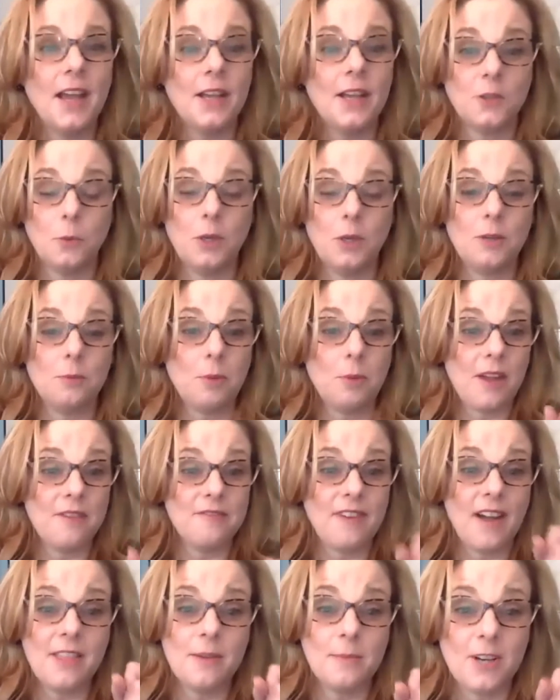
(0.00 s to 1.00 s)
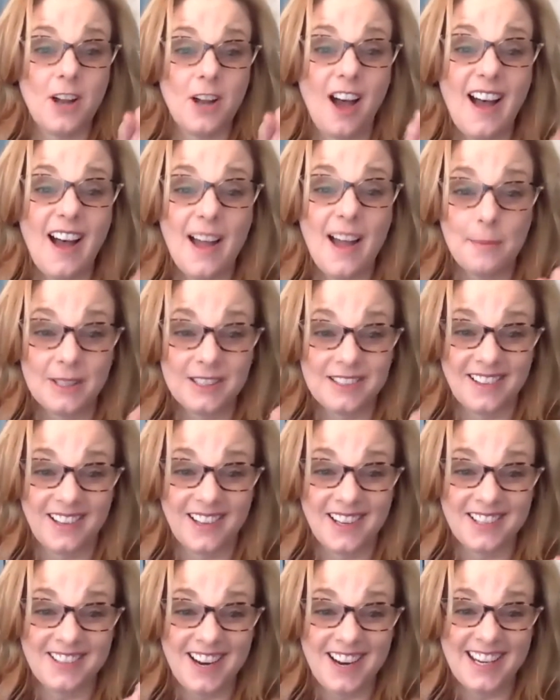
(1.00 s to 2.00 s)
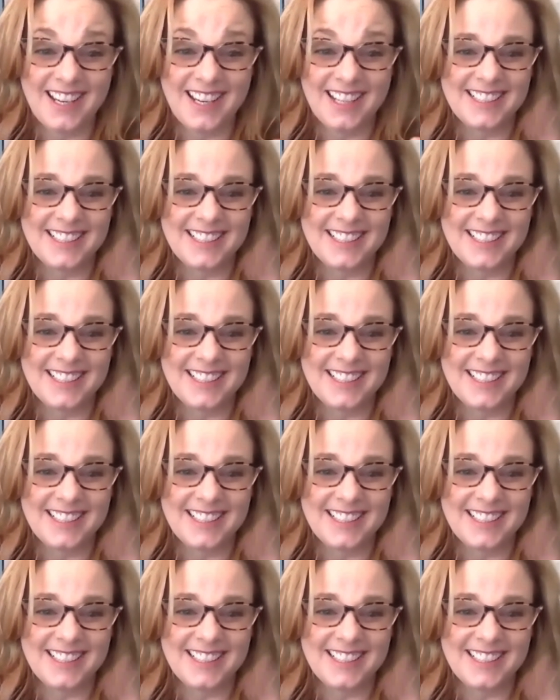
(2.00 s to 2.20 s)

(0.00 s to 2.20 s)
So we could probably find them on Amazon, right?